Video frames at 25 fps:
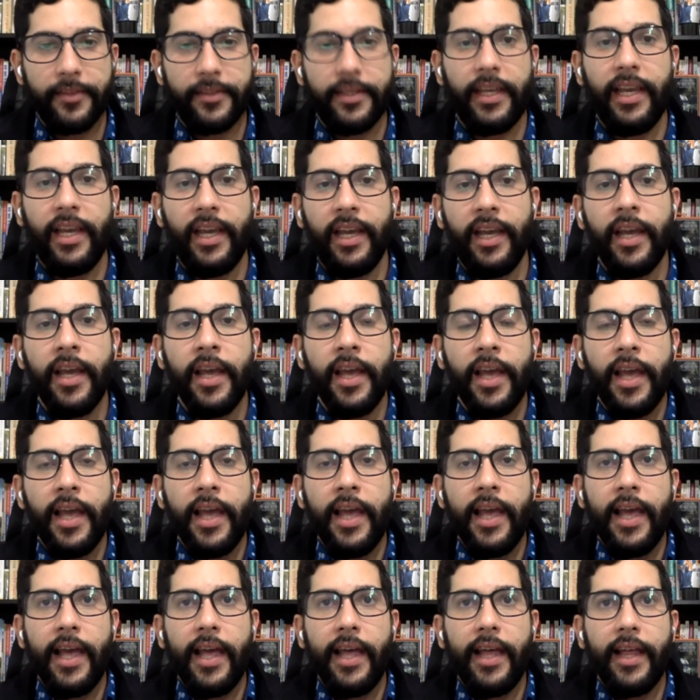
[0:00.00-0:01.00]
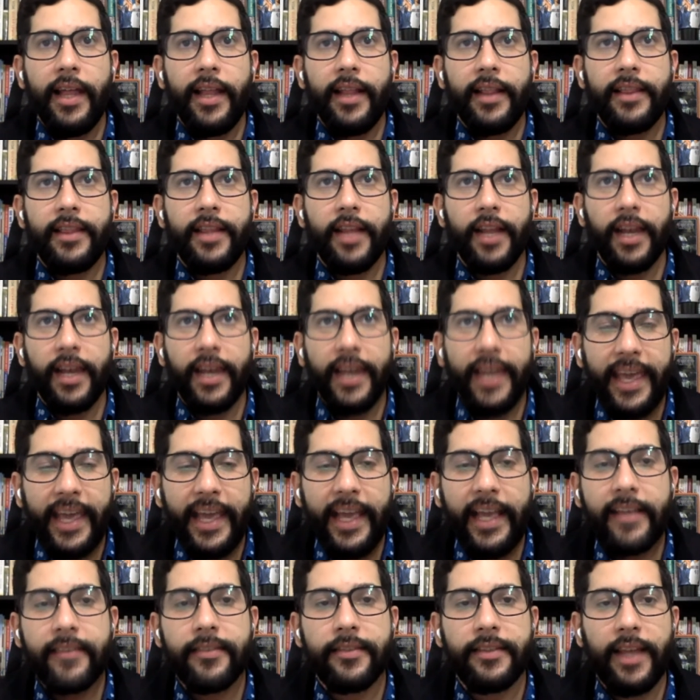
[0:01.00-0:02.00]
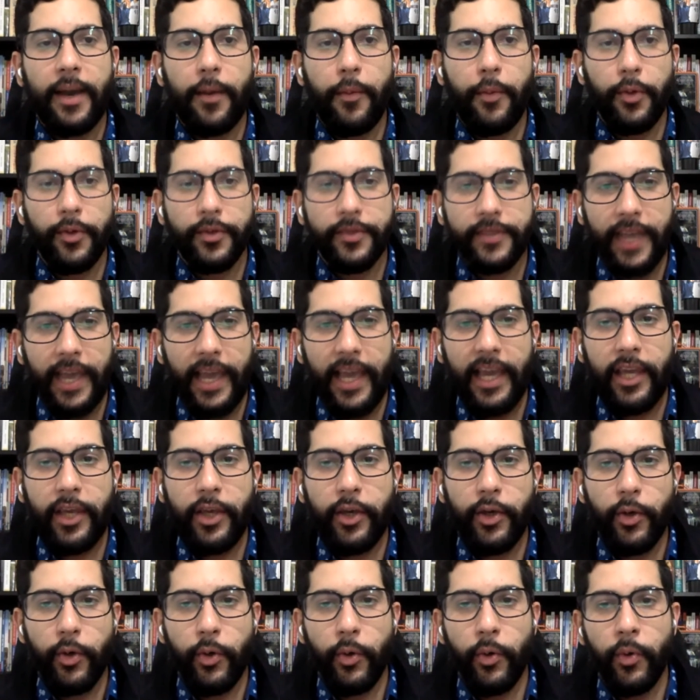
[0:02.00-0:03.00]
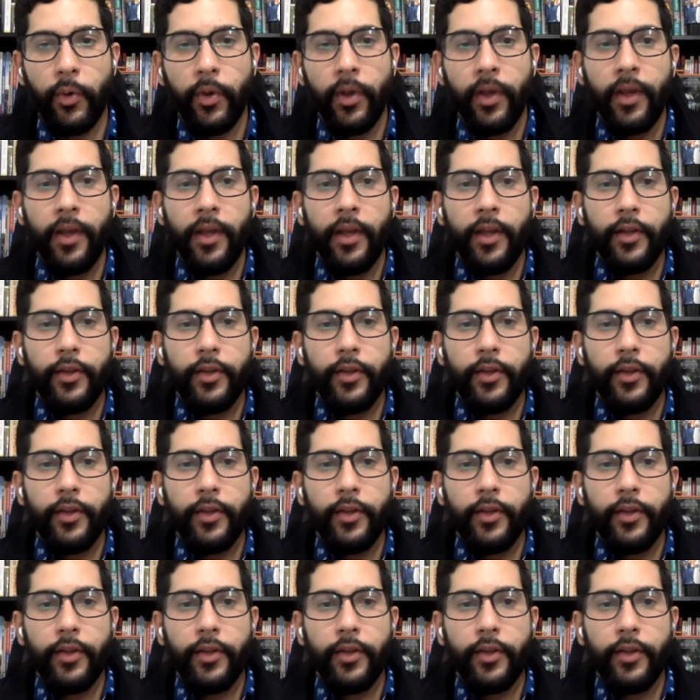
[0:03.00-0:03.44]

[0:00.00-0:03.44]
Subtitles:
see the links that will take you